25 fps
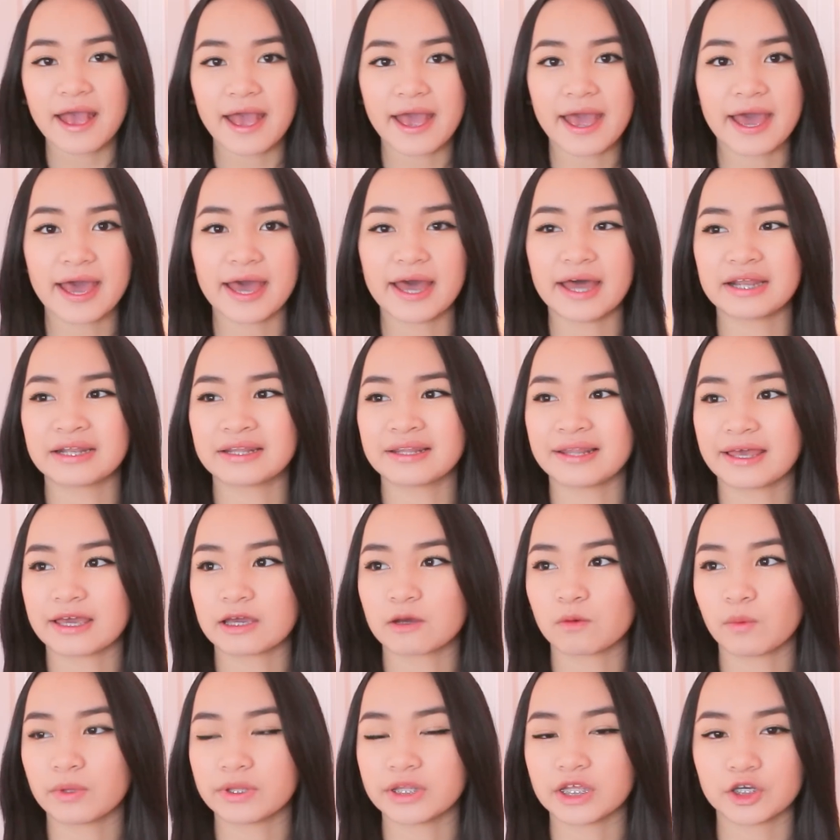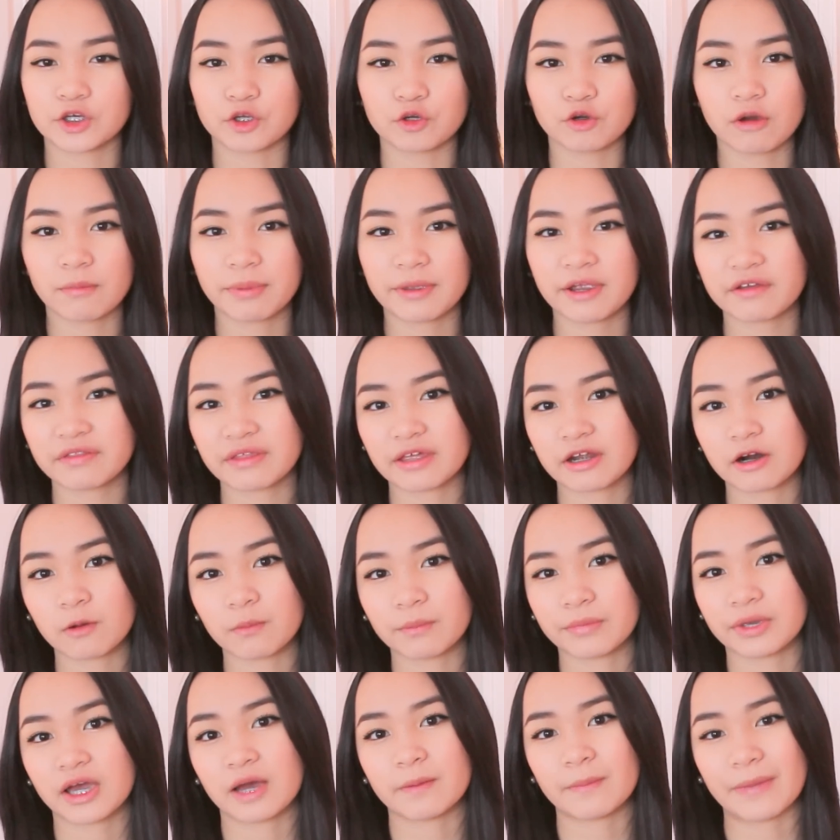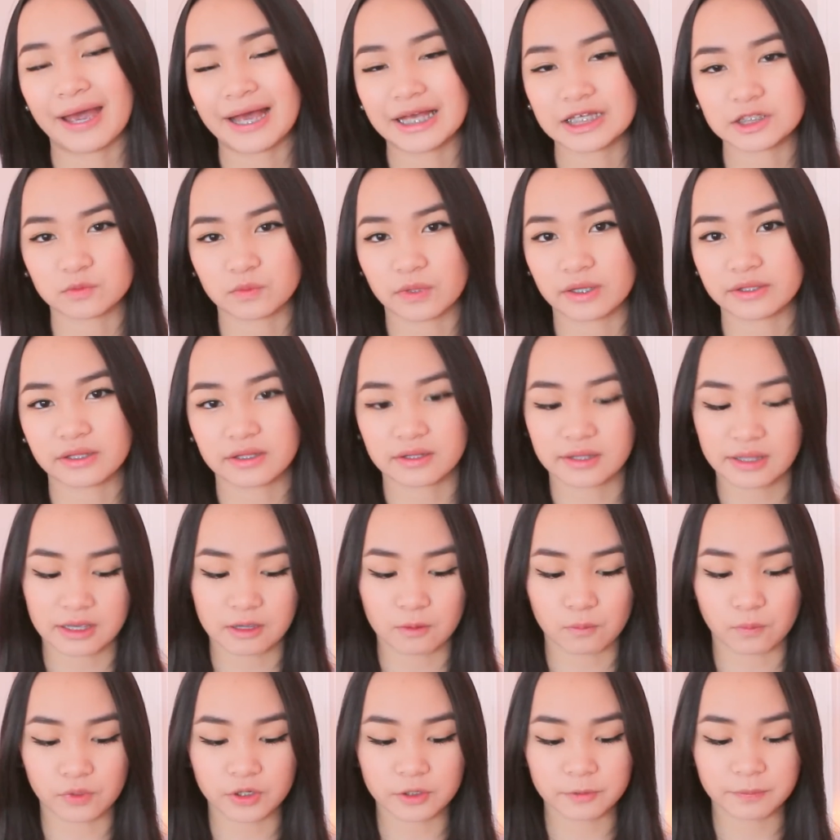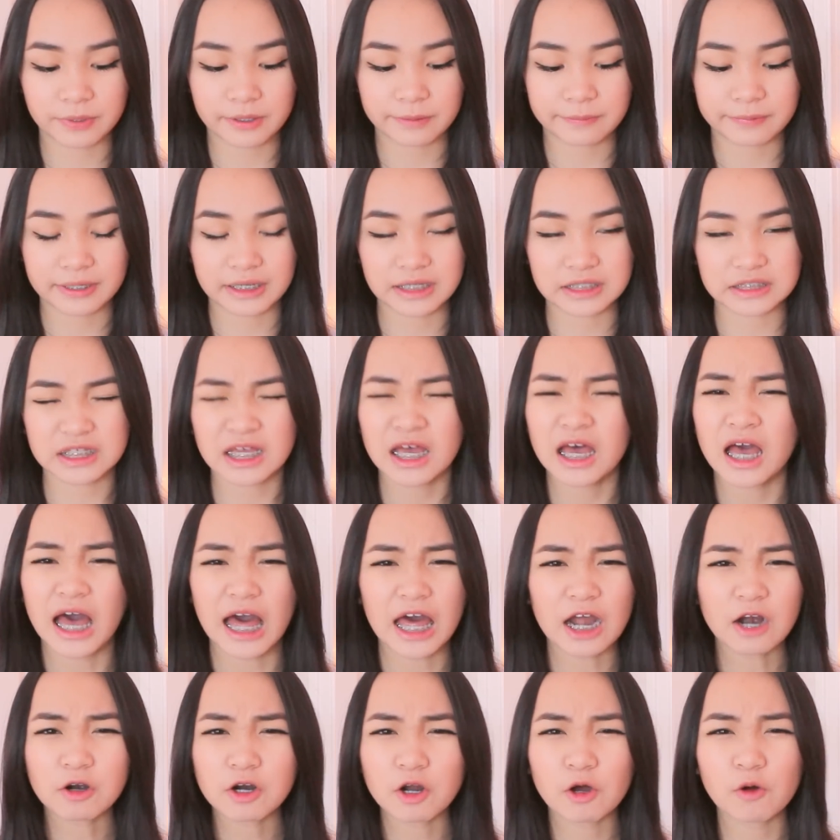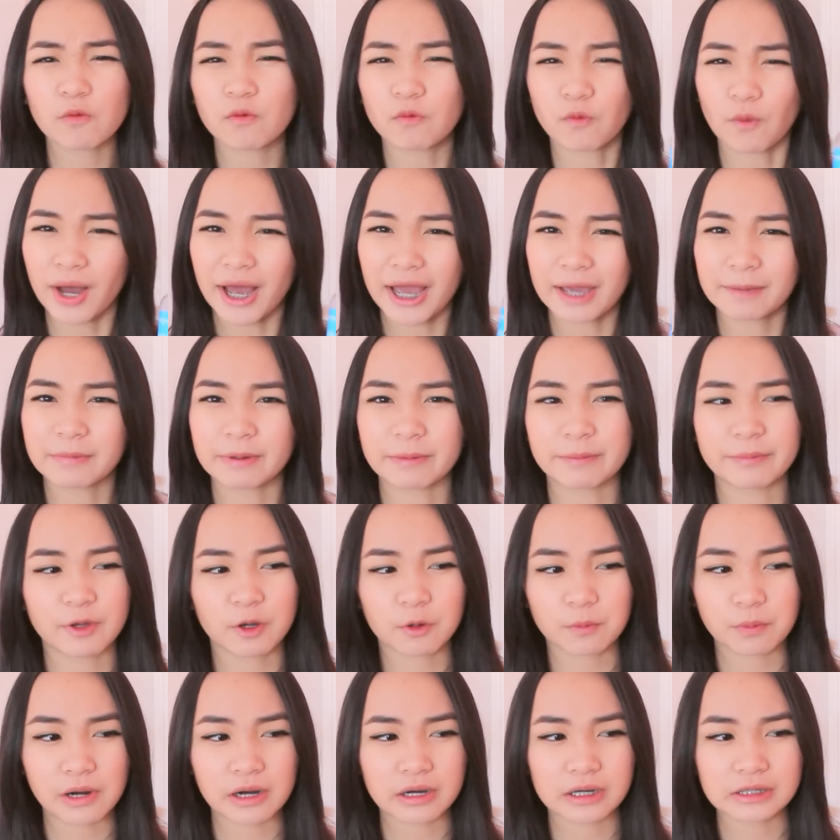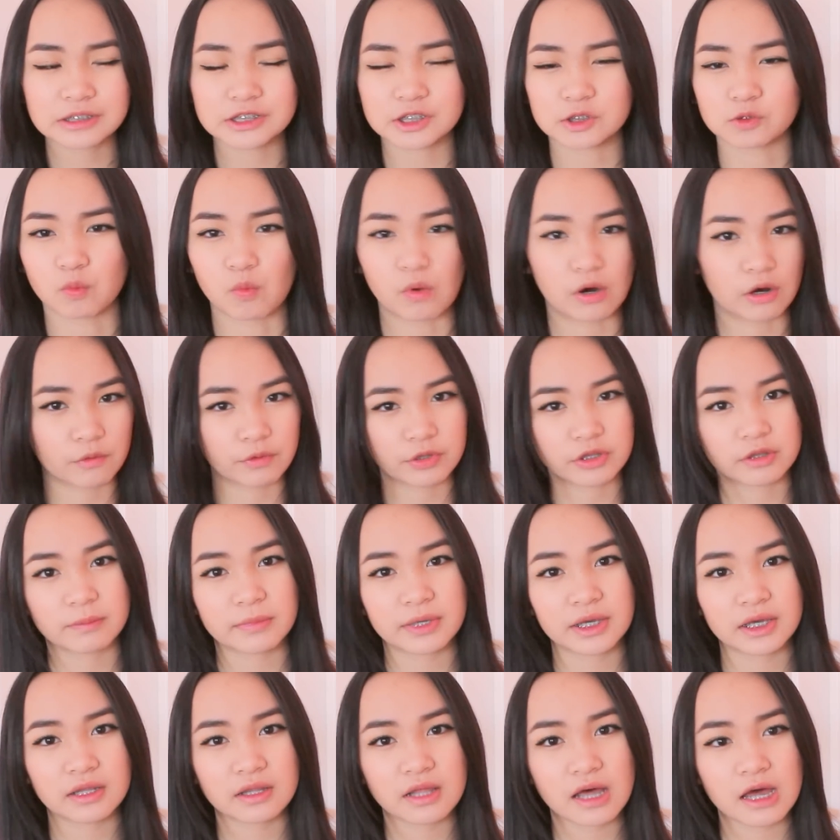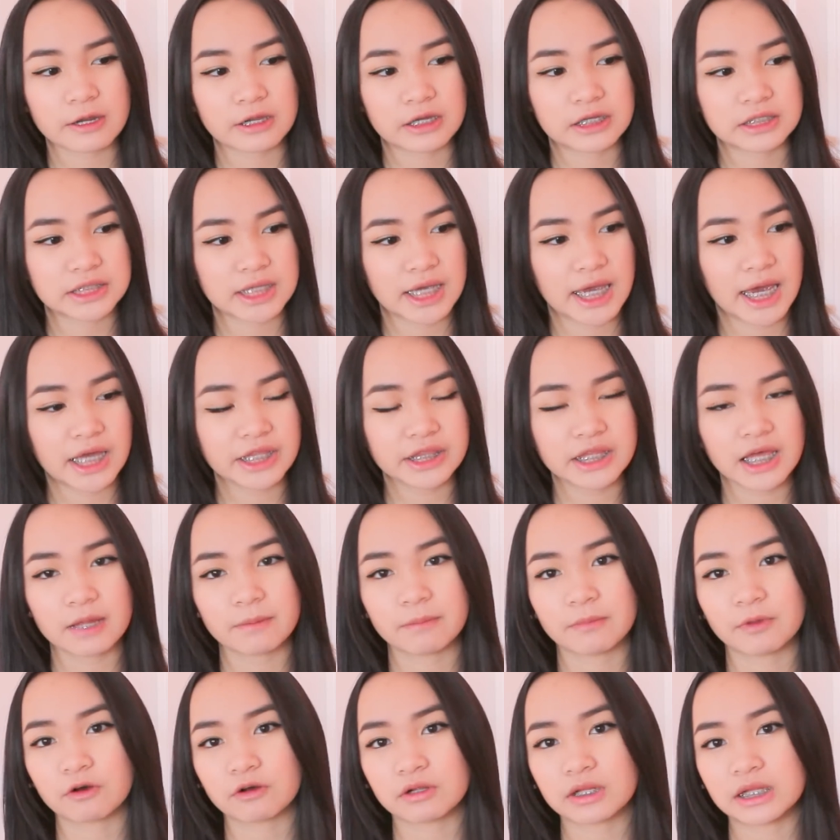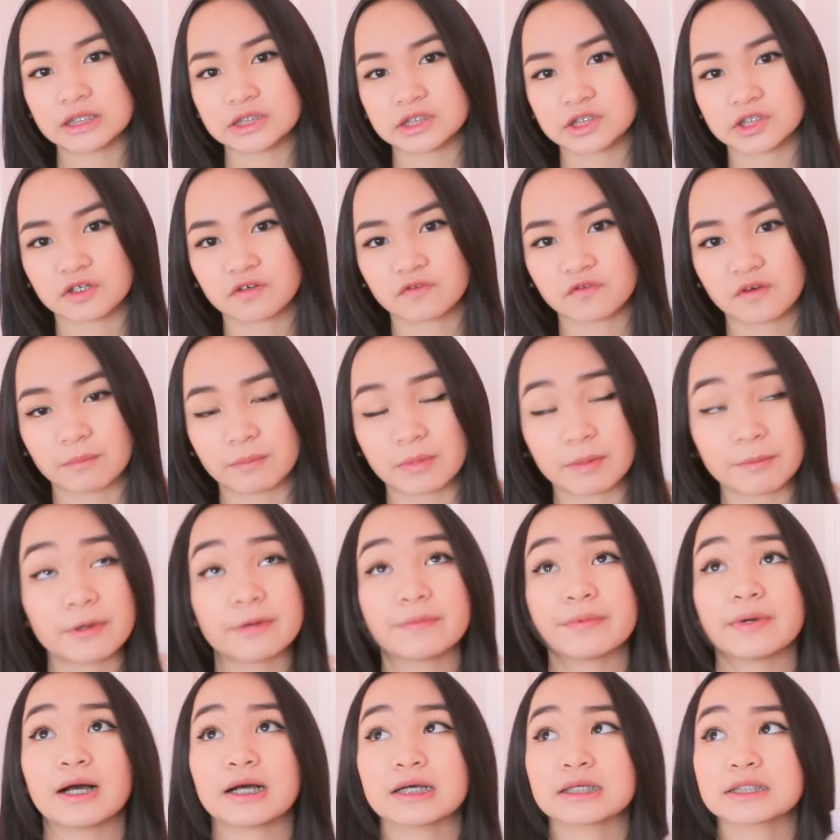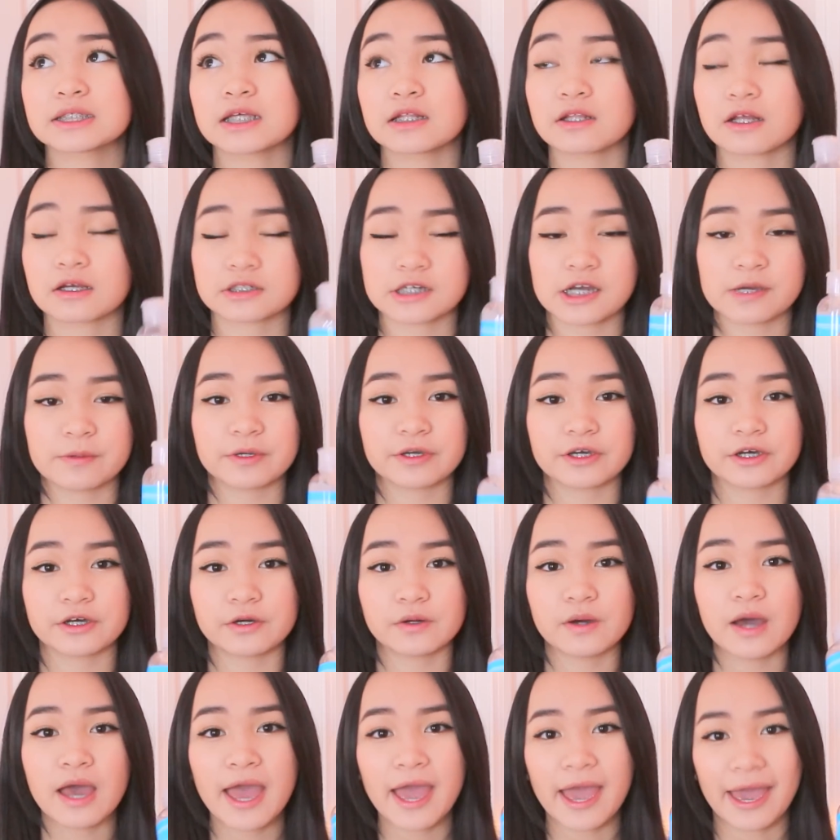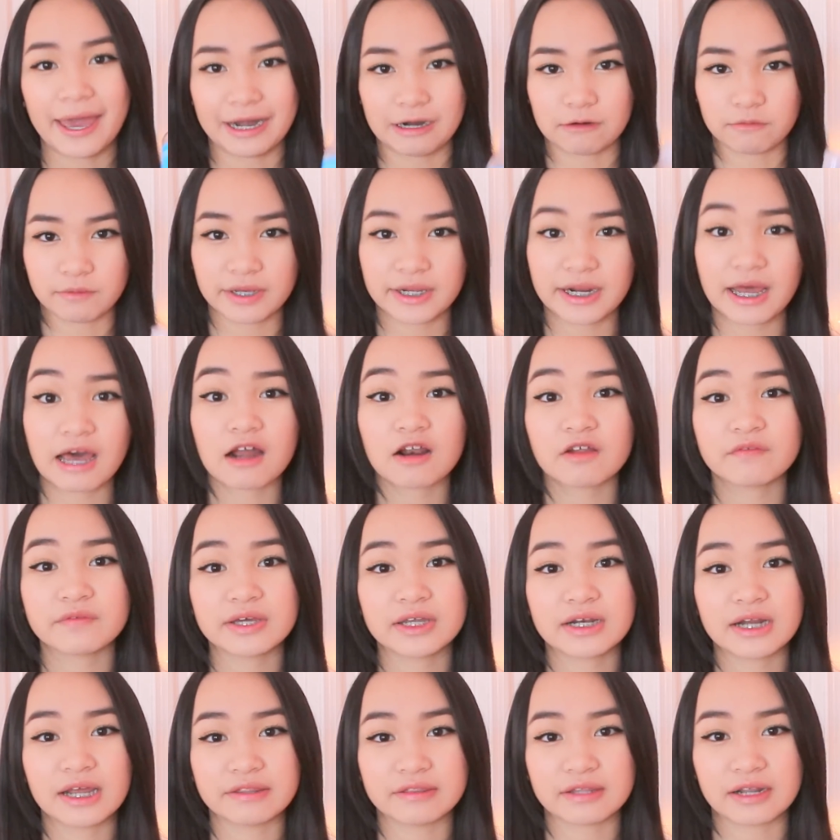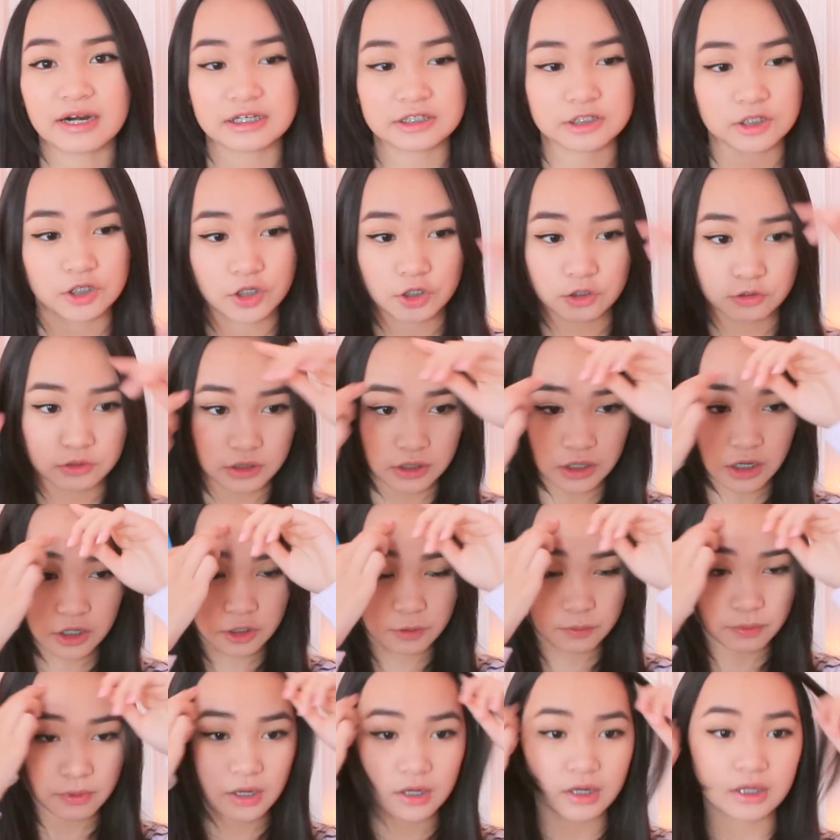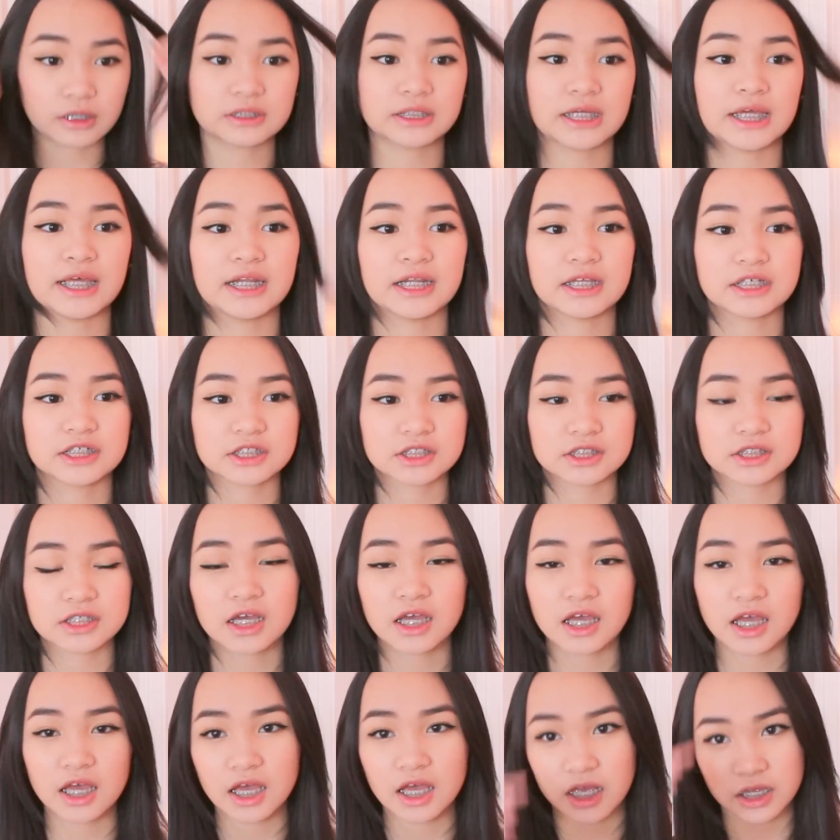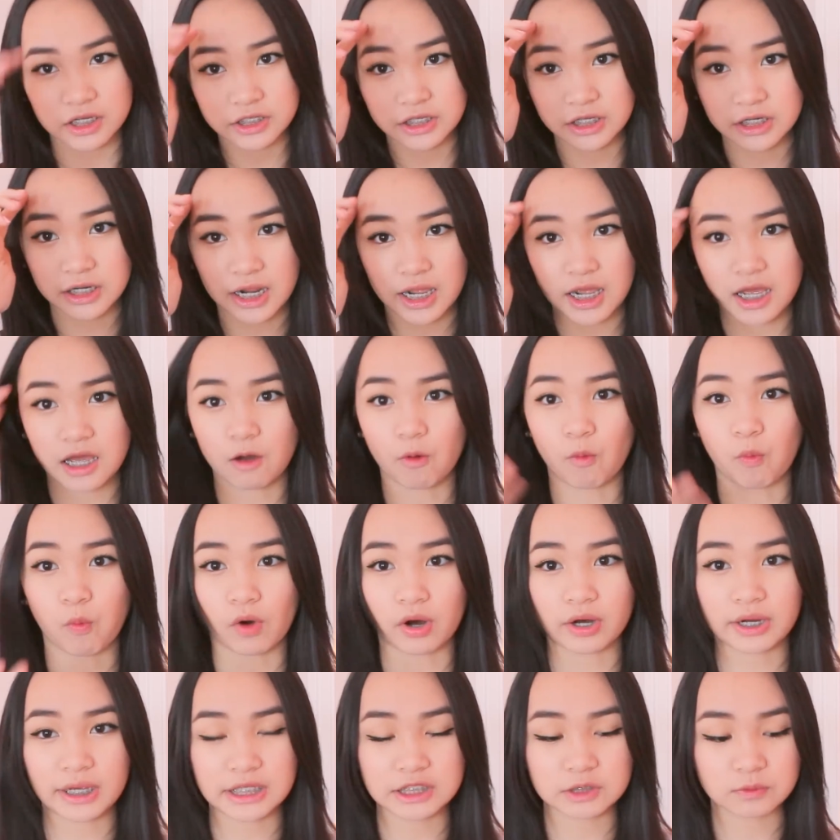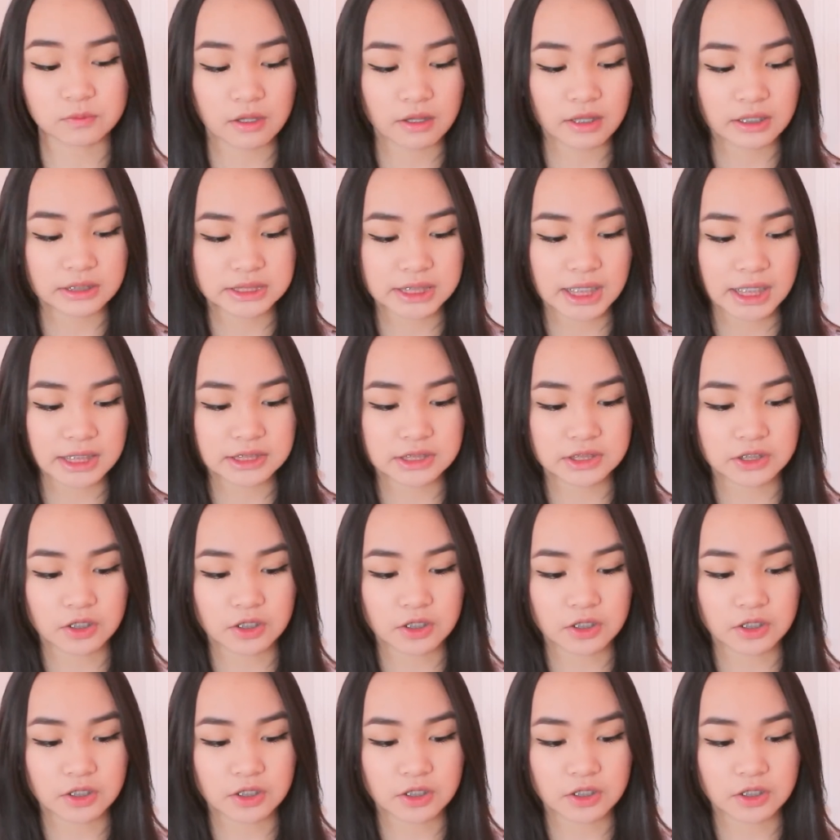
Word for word: and like when they do appear, they don't become as red that they would be, because I don't know why, but milk products just work with me a lot, because I had that milk cleanser from Memebox a long time ago, and I ran out of it, and then I started using other products, and it just didn't work as well as that.